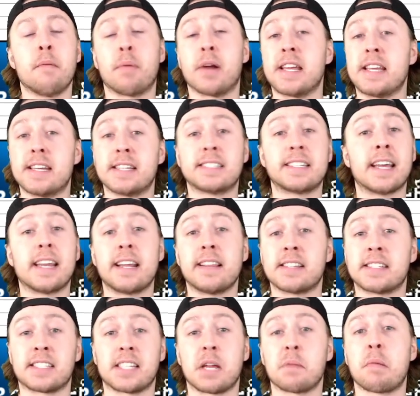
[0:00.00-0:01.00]
but he is getting
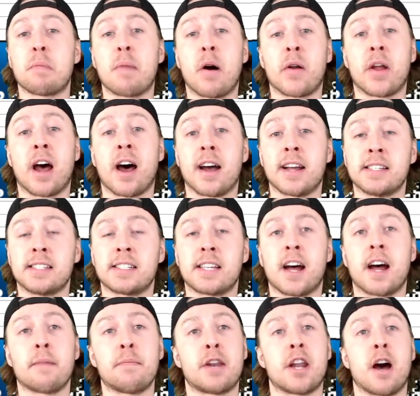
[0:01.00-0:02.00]
the same amount of ice
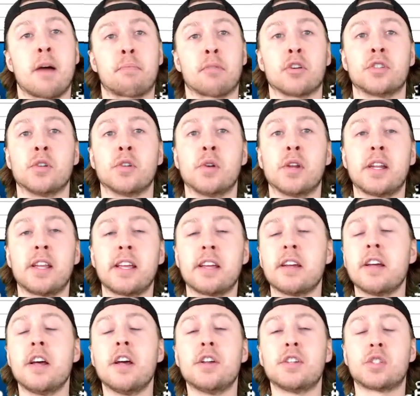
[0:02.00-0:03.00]
time and
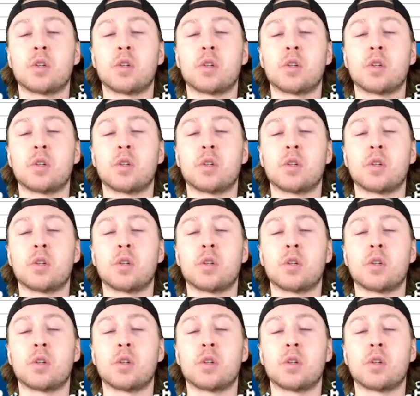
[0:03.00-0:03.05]
opportunity.